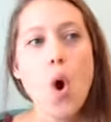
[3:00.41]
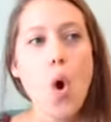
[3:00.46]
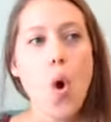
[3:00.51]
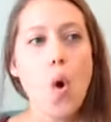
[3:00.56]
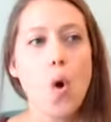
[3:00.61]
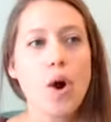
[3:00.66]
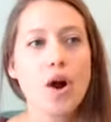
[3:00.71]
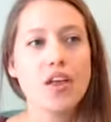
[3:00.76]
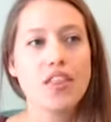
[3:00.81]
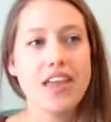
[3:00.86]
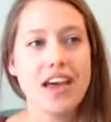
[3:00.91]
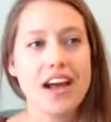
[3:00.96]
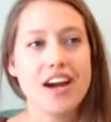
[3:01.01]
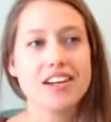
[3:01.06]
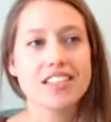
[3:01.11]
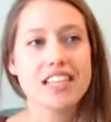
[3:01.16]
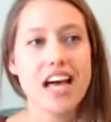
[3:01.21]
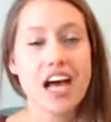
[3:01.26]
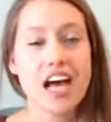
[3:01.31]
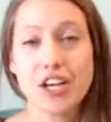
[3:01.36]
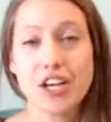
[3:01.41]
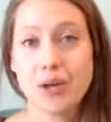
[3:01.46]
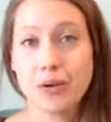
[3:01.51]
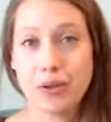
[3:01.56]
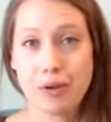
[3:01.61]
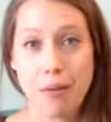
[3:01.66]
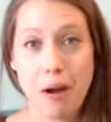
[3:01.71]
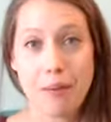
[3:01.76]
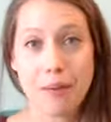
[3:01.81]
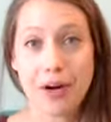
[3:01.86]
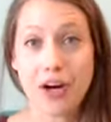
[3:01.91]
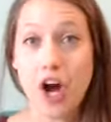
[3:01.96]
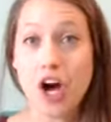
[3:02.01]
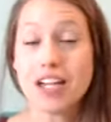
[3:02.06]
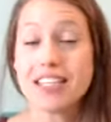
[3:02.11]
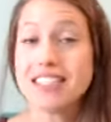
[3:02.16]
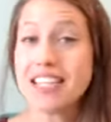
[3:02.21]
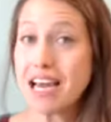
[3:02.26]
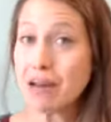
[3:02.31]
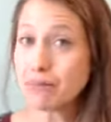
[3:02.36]
Or there's a thermometer
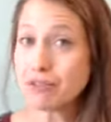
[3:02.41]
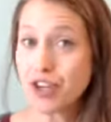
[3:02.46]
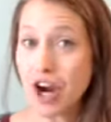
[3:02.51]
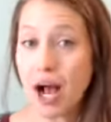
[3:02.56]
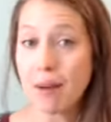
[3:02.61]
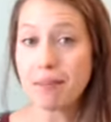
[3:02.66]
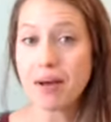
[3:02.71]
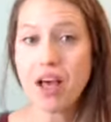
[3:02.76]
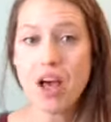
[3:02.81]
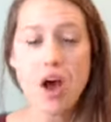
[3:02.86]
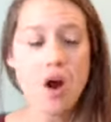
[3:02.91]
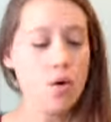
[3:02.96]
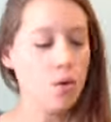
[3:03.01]
called Temp Drop,